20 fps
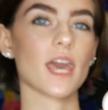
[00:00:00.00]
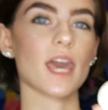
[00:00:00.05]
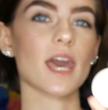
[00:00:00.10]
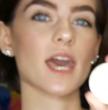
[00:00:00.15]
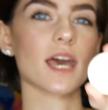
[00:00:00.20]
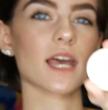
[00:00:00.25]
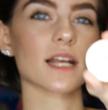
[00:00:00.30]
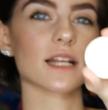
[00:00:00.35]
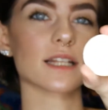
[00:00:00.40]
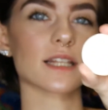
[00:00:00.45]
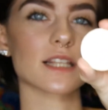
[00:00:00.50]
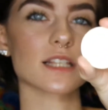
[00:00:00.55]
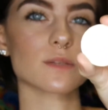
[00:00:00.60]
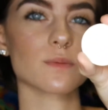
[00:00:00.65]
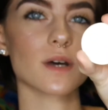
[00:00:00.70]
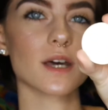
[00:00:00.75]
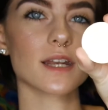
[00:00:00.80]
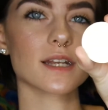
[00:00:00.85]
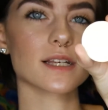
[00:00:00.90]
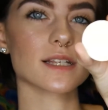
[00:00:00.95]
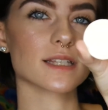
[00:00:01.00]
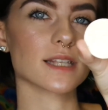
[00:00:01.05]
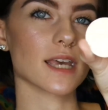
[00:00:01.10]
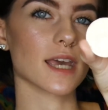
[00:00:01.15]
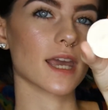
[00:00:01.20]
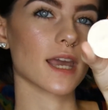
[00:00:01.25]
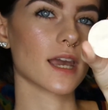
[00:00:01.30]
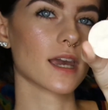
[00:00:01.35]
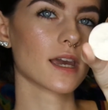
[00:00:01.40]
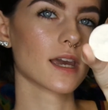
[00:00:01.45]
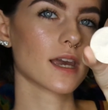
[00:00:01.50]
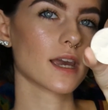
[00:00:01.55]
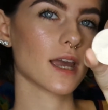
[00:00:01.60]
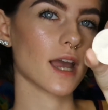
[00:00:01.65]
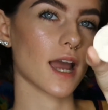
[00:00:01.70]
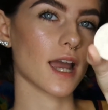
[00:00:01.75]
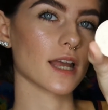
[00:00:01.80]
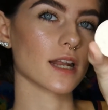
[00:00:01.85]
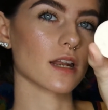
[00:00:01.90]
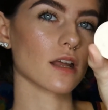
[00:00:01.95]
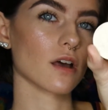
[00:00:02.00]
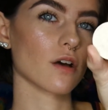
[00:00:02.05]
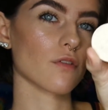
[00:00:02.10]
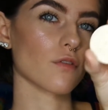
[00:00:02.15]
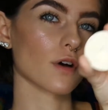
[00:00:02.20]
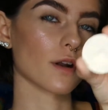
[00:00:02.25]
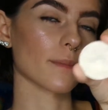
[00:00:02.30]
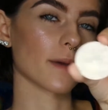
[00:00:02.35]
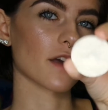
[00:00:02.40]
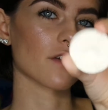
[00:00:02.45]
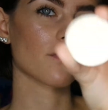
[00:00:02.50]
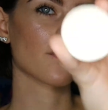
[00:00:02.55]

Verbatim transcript: And this one is like kind of one of my